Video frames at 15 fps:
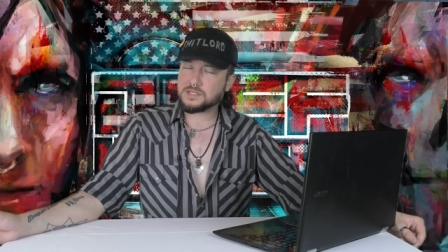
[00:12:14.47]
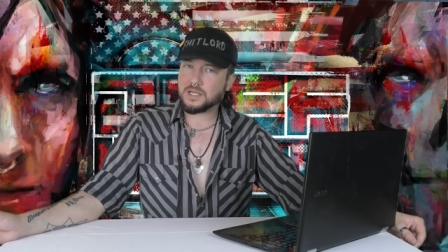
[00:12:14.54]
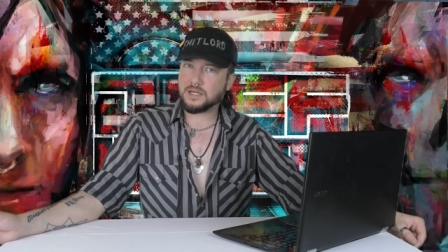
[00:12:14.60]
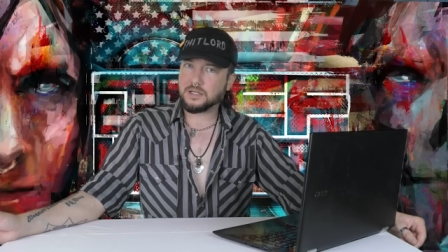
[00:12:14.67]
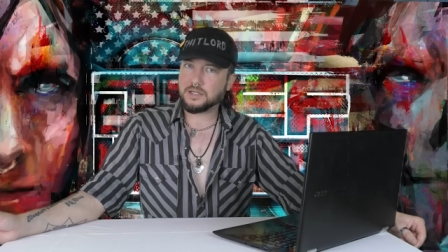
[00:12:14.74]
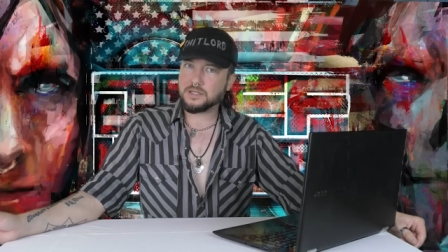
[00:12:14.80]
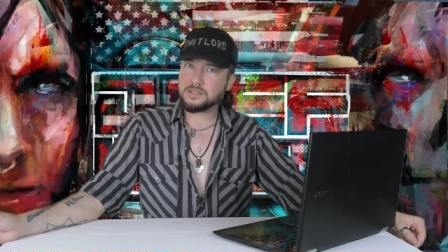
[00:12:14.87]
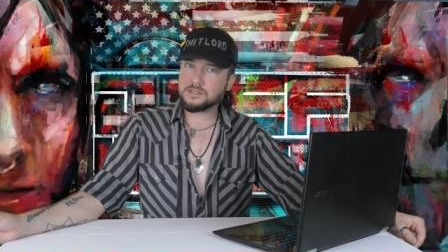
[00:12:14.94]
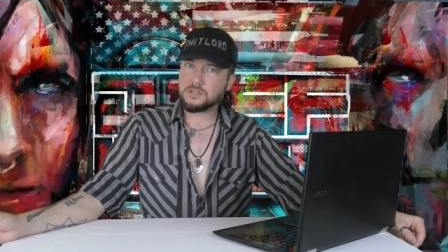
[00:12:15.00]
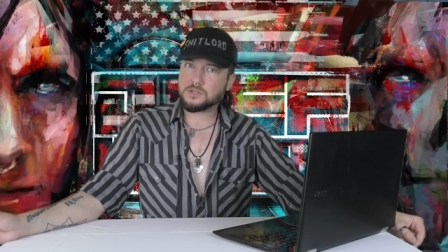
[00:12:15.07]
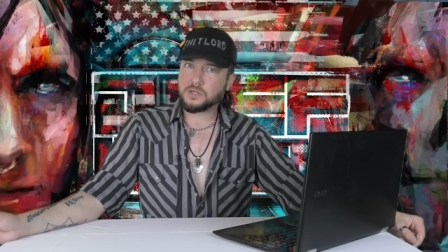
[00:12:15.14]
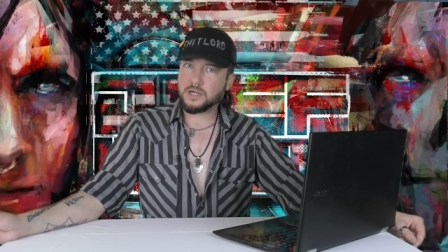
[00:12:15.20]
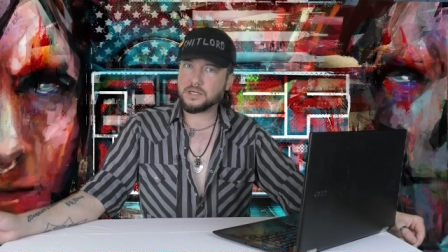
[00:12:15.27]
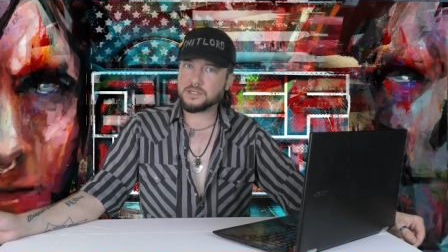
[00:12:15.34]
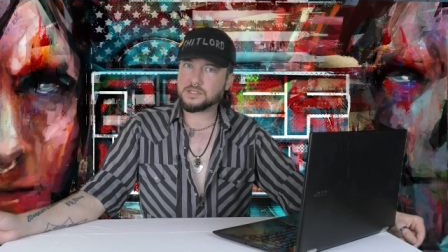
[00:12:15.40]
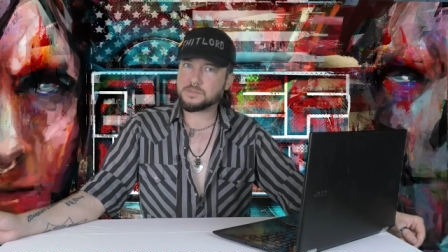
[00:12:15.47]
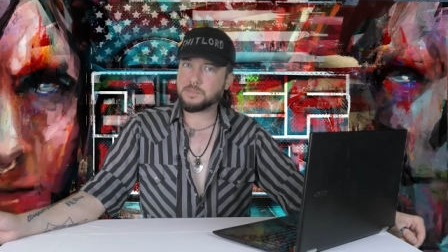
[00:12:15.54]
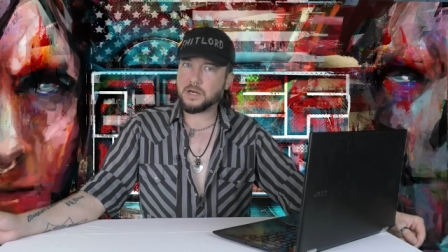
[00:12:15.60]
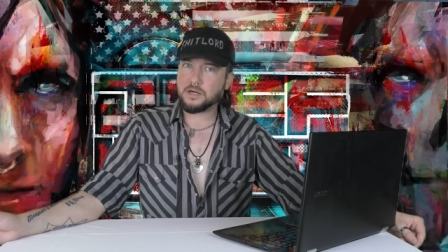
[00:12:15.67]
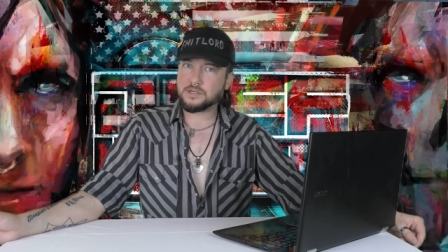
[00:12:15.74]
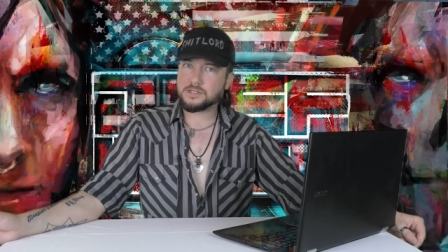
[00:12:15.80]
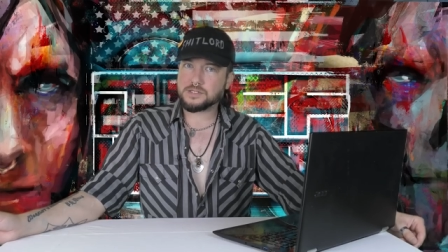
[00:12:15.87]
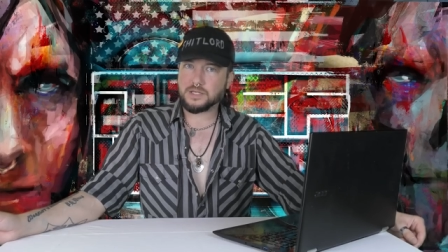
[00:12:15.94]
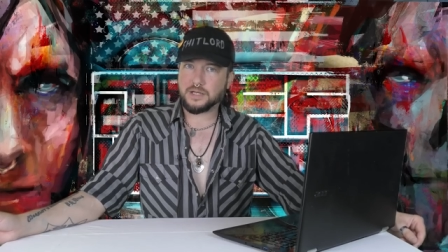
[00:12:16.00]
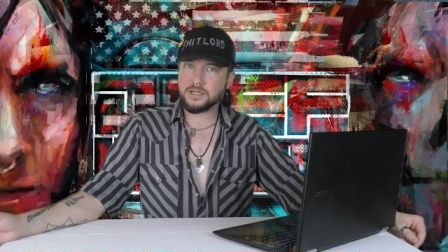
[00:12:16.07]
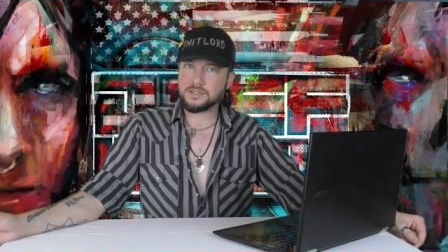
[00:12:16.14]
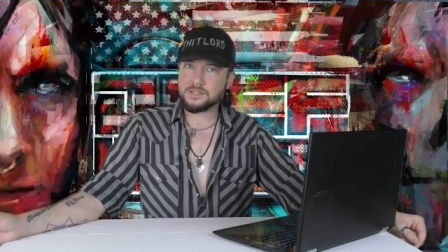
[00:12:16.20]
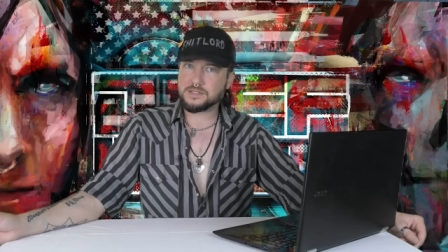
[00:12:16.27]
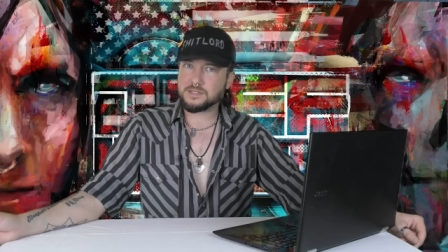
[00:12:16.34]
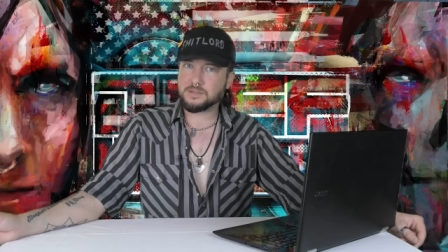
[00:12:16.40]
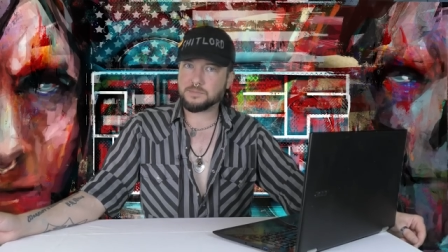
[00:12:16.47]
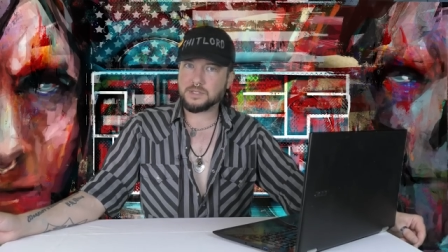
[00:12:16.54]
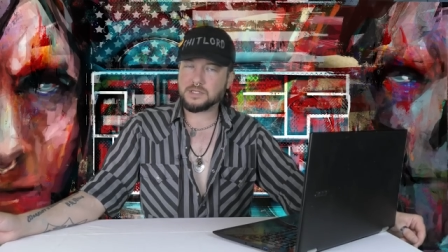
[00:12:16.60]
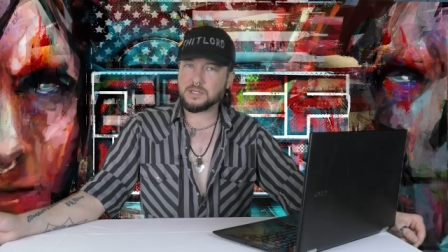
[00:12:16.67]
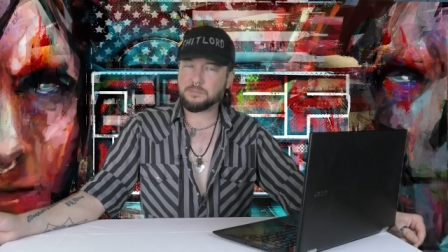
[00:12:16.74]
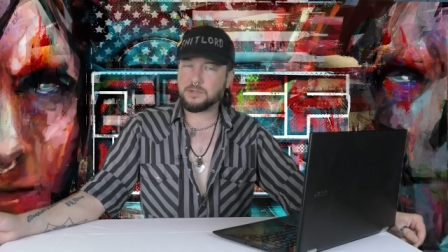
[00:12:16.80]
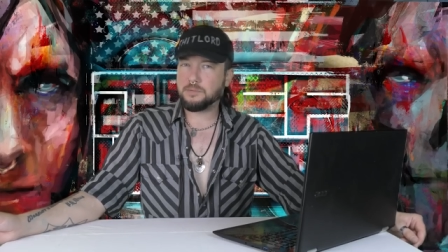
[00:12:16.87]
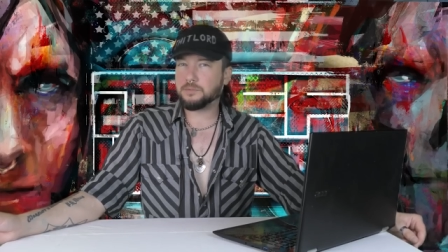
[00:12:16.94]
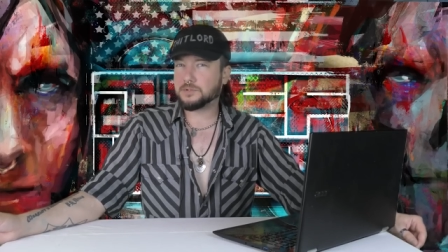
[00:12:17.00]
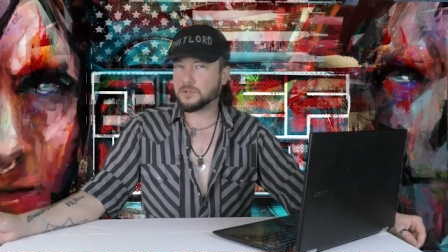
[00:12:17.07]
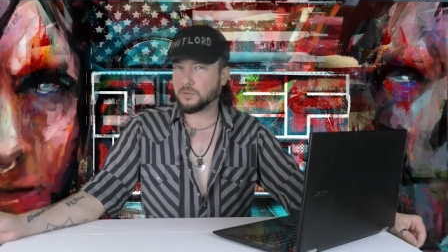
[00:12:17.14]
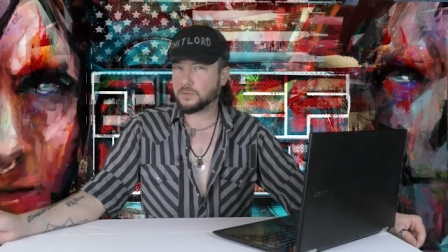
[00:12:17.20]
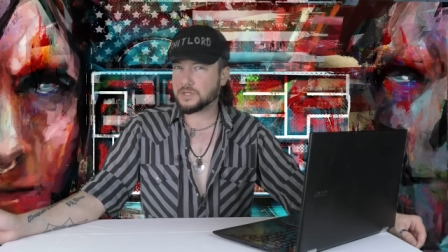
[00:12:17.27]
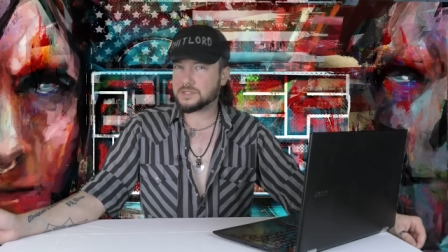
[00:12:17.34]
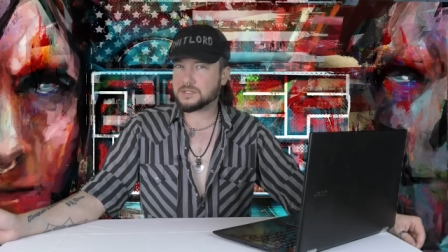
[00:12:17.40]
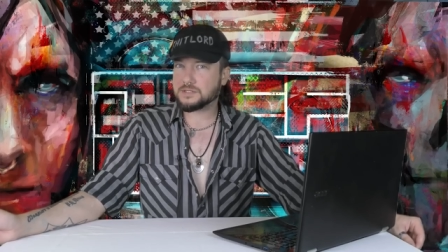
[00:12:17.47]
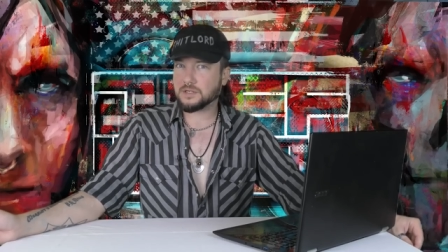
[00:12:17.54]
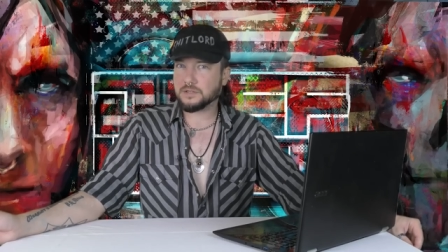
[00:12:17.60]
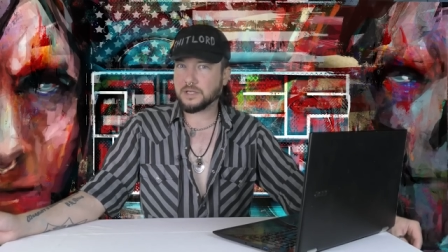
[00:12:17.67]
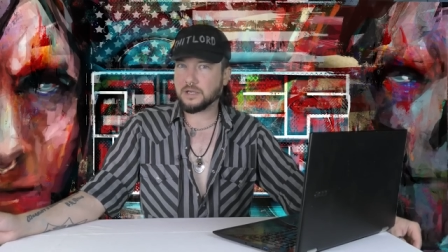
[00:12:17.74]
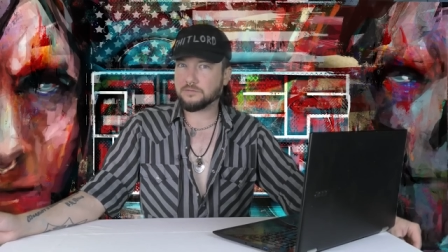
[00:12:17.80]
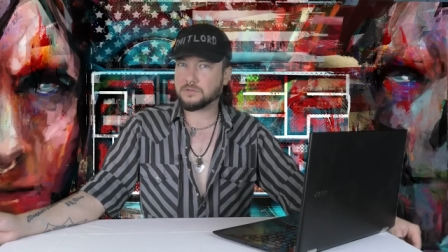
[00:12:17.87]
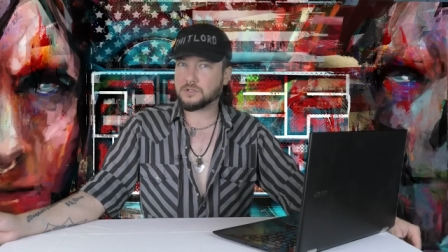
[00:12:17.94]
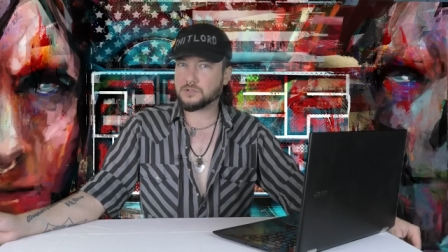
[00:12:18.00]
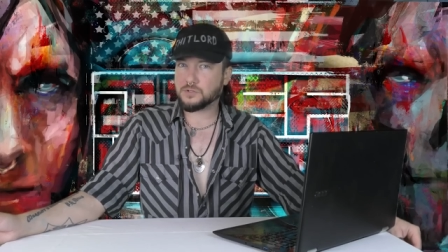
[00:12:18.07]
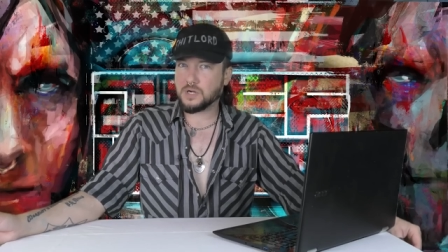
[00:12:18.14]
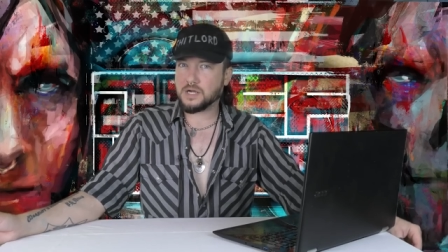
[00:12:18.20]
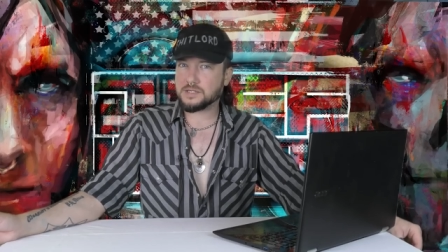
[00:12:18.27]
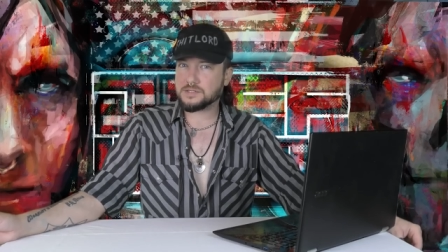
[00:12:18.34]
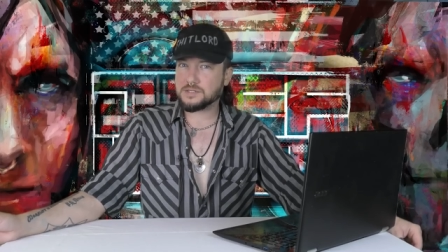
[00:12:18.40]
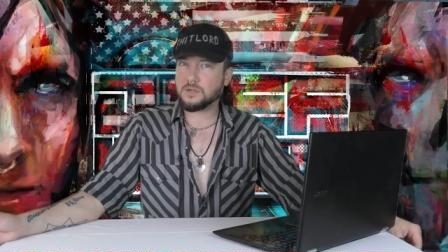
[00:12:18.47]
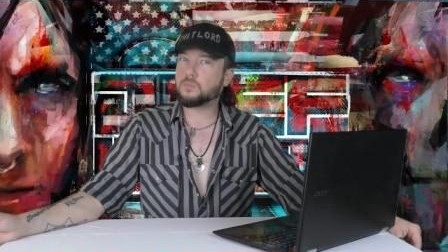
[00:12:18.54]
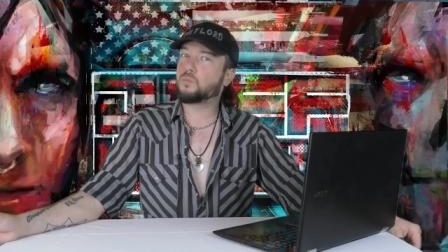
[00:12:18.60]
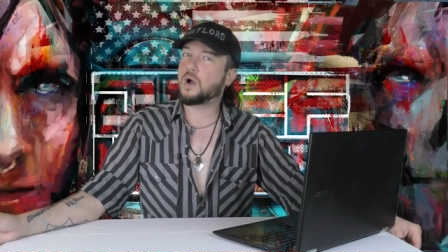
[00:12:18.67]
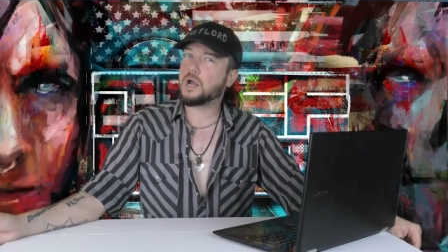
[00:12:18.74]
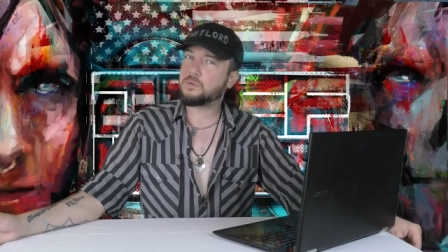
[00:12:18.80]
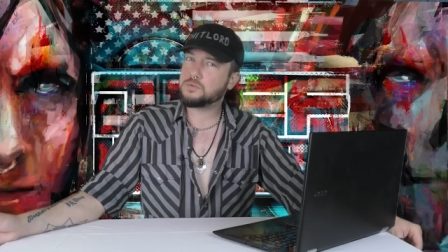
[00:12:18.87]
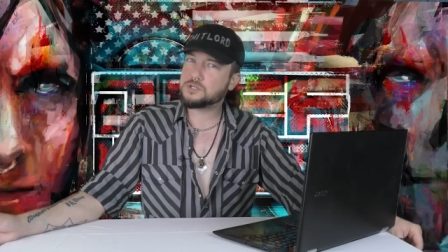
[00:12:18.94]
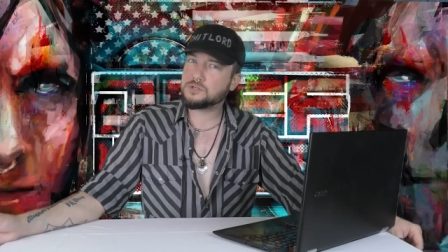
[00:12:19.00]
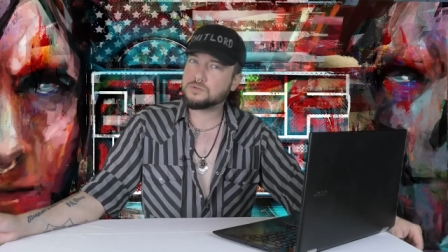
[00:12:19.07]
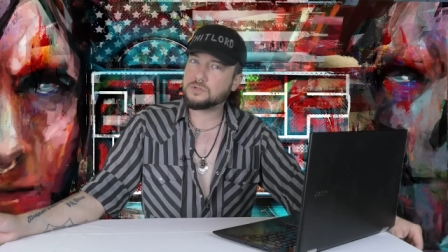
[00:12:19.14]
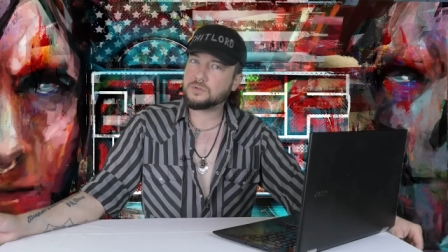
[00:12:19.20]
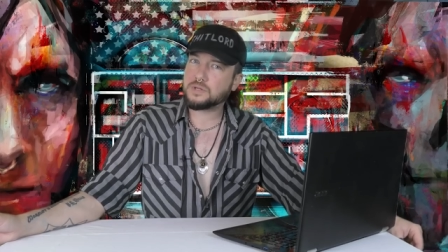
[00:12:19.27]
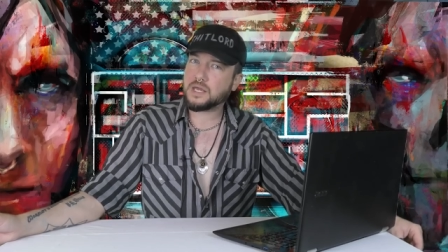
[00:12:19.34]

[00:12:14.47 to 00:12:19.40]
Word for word: Kelly, is to try and disparage science as something that people don't necessarily have to trust. And why would you do